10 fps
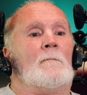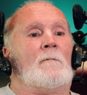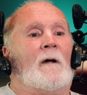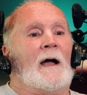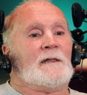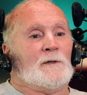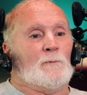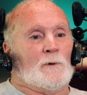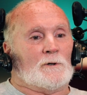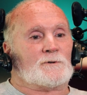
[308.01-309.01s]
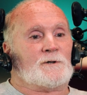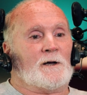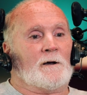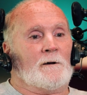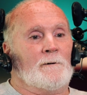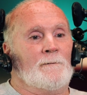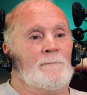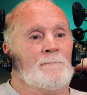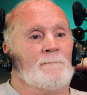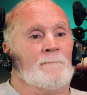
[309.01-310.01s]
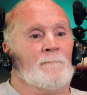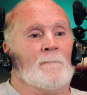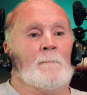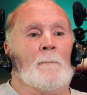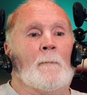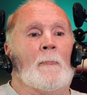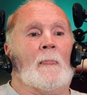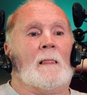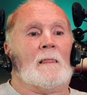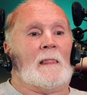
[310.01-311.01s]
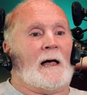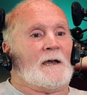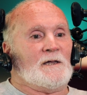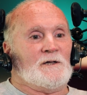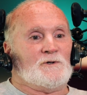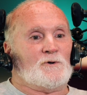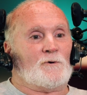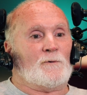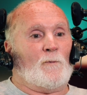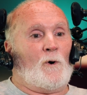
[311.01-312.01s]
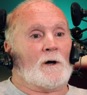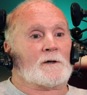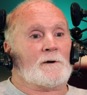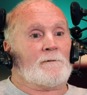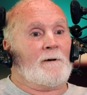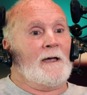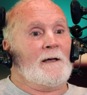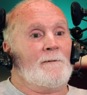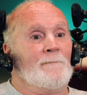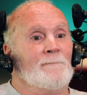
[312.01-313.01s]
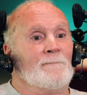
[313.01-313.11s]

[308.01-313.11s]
Riding a wheelchair, a lot easier than walking around.